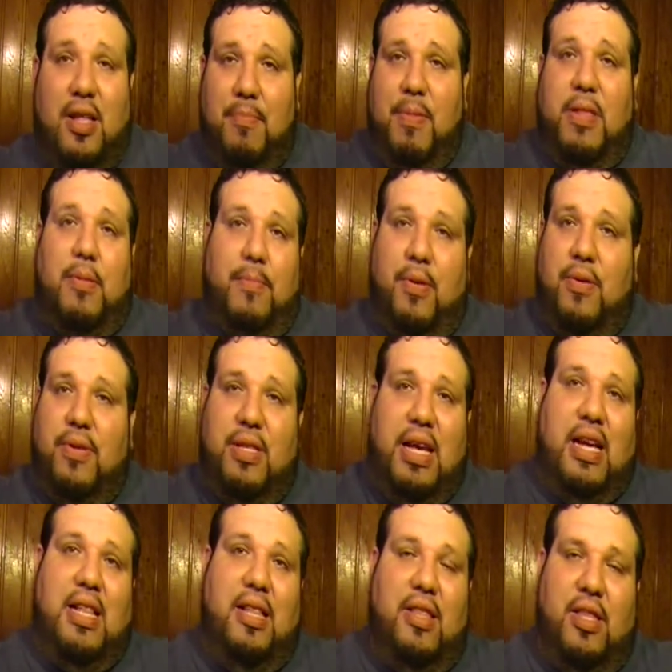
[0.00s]
But the bulk of
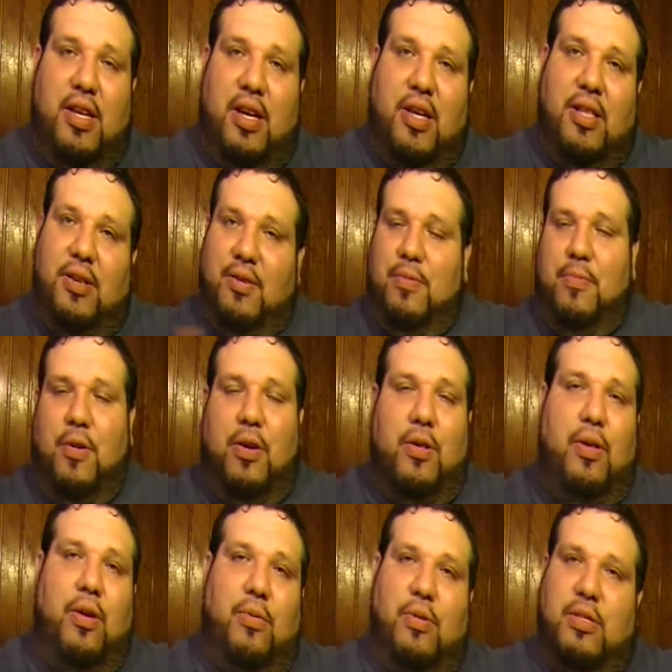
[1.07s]
the other
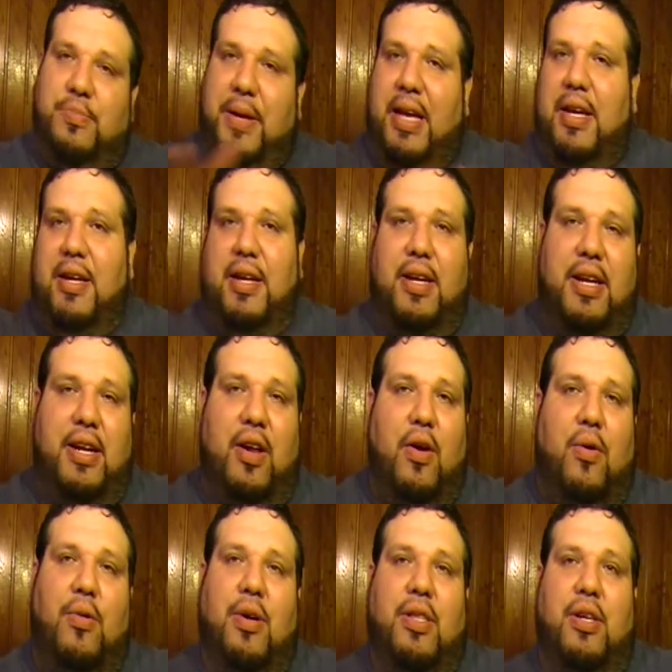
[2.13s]
workload was being done in a
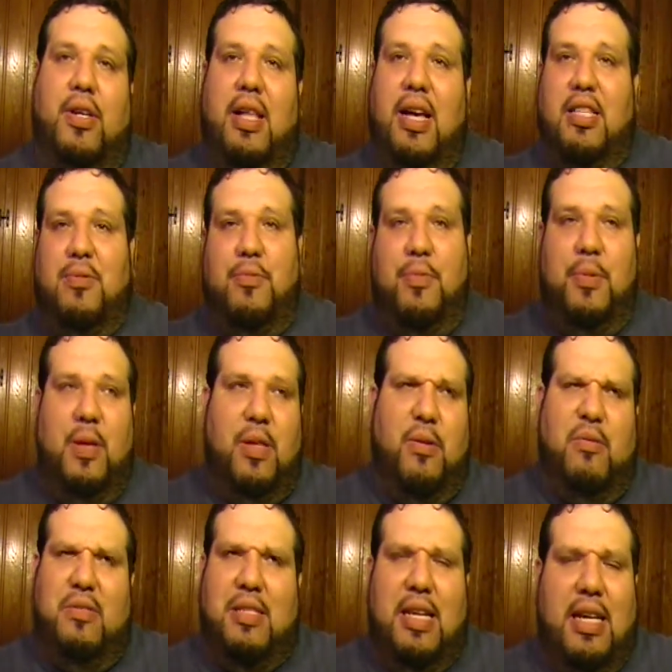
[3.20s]
whole other class, whether it
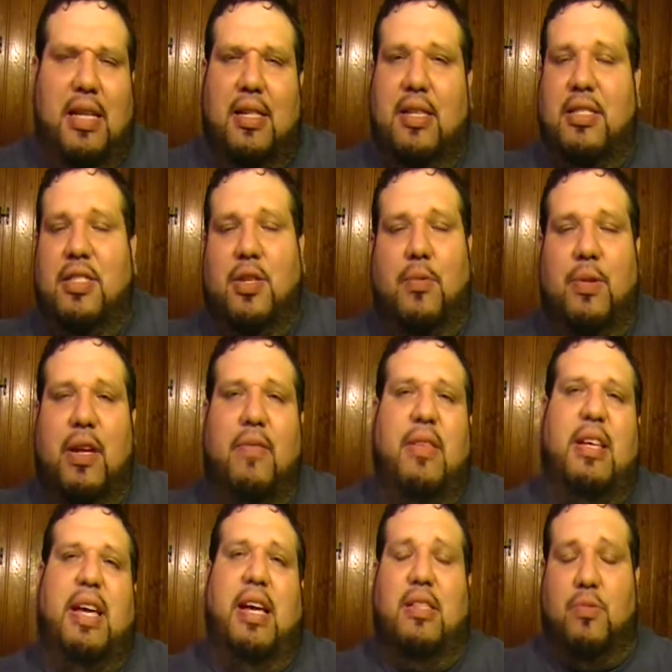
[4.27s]
was English or whatever the
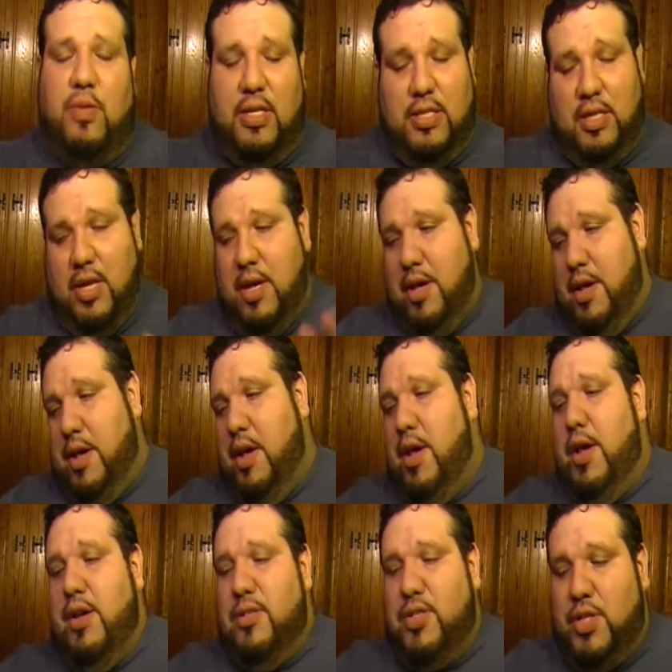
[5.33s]
case was.
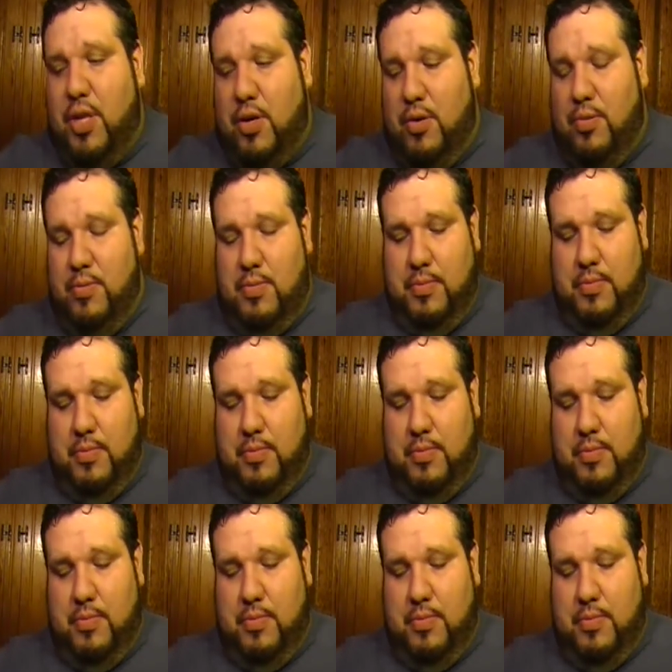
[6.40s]
So,